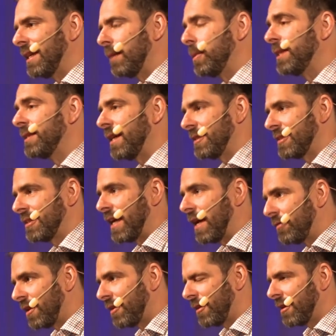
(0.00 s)
we test
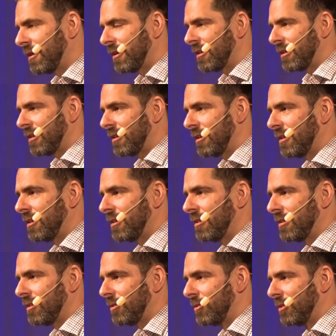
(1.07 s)
everything
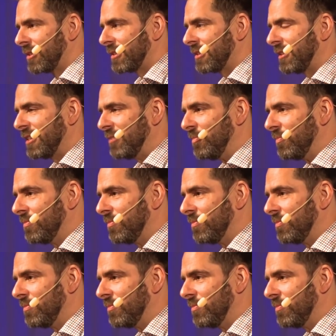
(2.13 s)
all the time.